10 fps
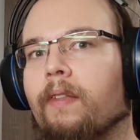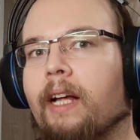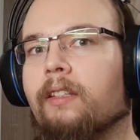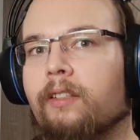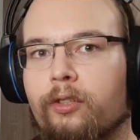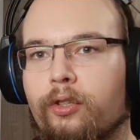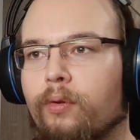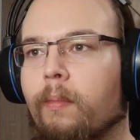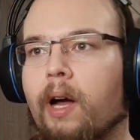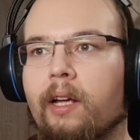that
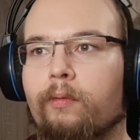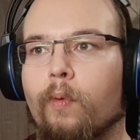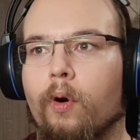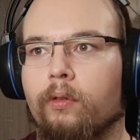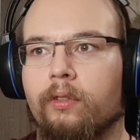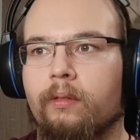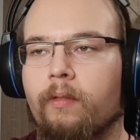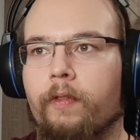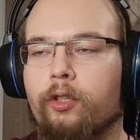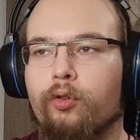you might
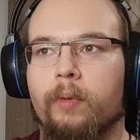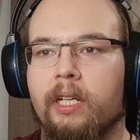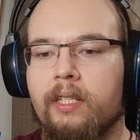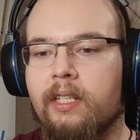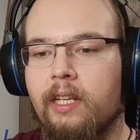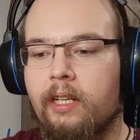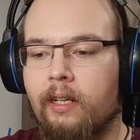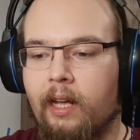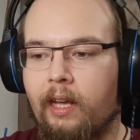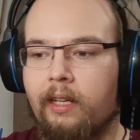want, that you might see
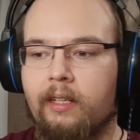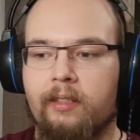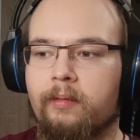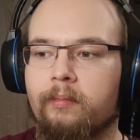in, like,